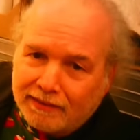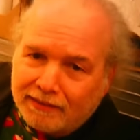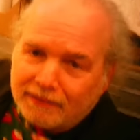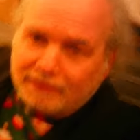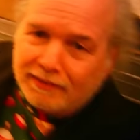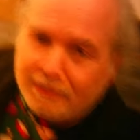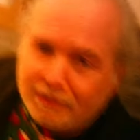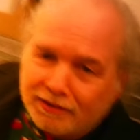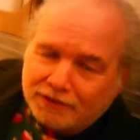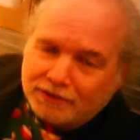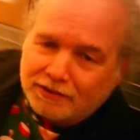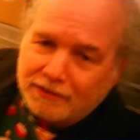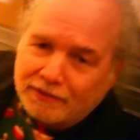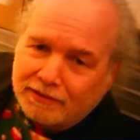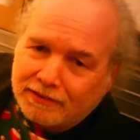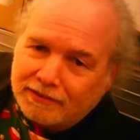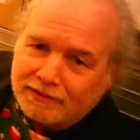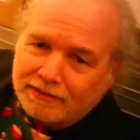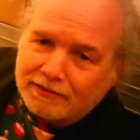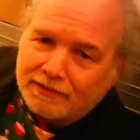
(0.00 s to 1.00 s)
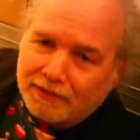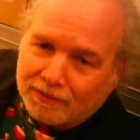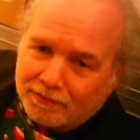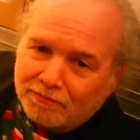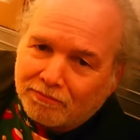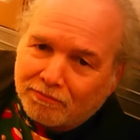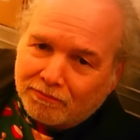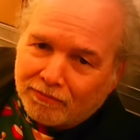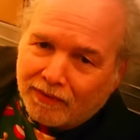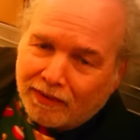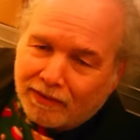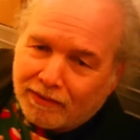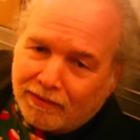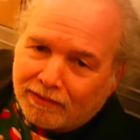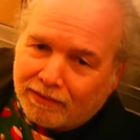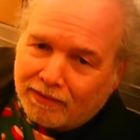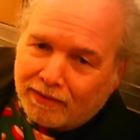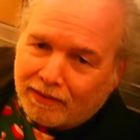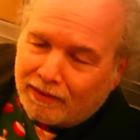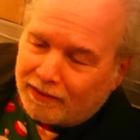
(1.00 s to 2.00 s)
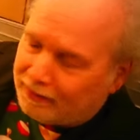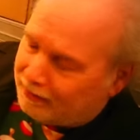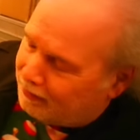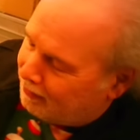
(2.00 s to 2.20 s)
Yeah? Just Hanging in there?